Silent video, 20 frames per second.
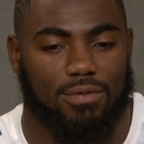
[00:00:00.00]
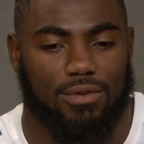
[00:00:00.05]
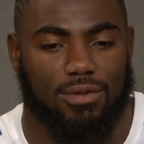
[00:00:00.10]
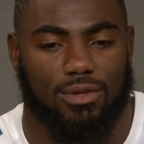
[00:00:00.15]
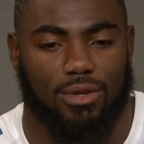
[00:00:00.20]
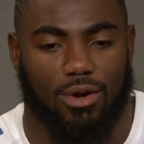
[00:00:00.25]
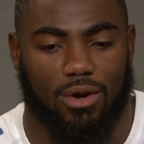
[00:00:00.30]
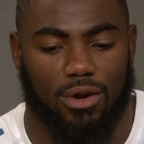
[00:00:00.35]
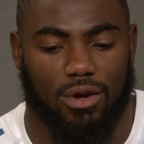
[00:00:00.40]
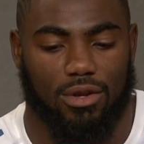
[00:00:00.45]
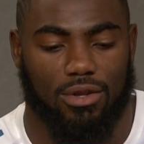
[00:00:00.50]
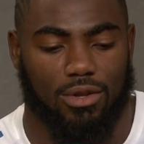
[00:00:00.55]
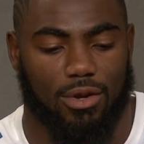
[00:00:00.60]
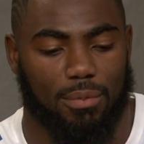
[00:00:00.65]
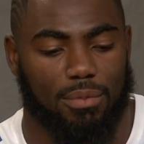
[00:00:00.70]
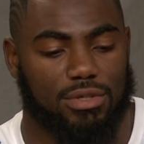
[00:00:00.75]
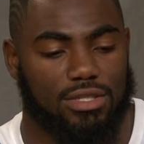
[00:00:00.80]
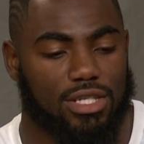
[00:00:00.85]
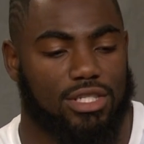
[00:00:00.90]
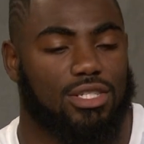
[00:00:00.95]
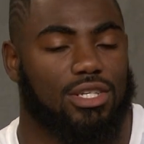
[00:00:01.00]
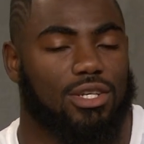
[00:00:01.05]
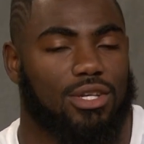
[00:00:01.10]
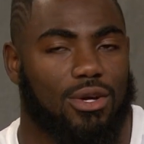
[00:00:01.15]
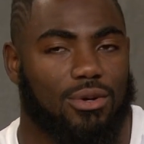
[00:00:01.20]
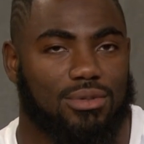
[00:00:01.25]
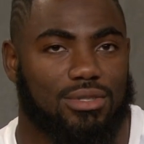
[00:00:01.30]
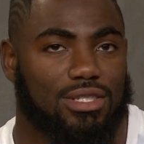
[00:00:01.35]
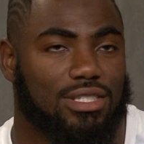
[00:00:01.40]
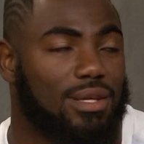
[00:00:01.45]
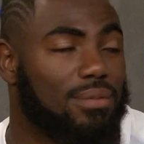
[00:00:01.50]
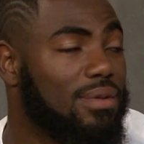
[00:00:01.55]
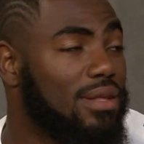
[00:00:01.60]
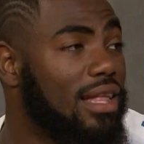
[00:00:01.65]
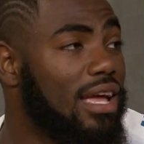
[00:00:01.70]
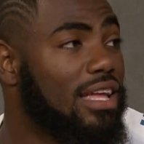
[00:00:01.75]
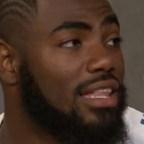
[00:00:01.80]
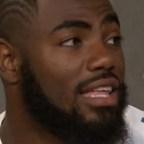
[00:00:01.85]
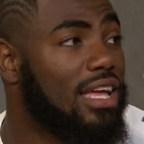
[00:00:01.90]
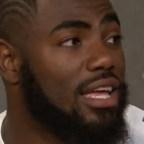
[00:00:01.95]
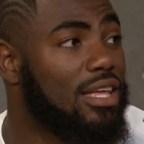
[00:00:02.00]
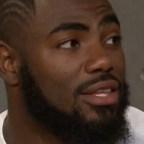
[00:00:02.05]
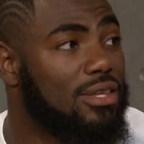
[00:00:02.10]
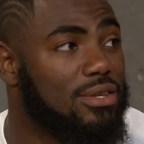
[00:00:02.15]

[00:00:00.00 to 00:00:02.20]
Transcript: your position coach or something like that.